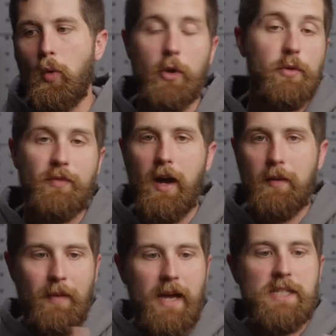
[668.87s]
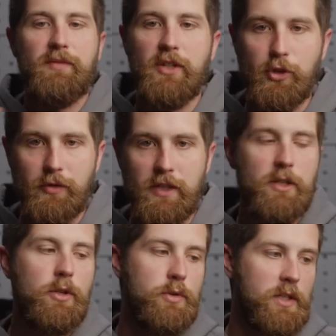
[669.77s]
or you've got massive injuries
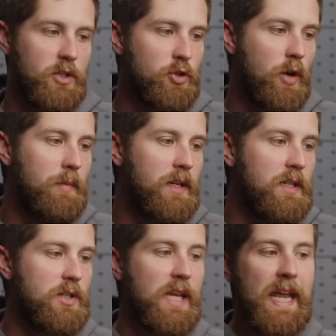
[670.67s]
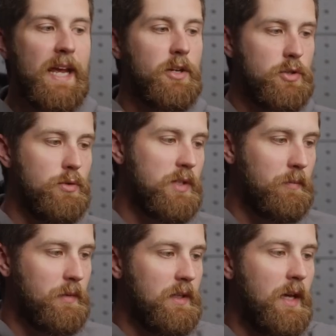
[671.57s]
in those extremities, they can't do
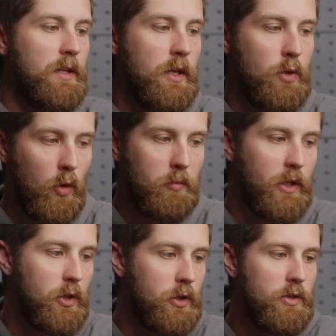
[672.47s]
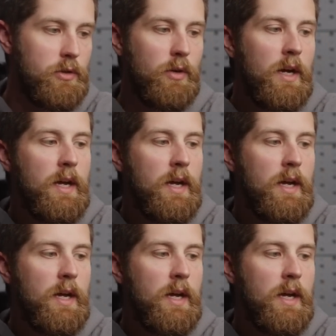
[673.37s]
something that they normally could do.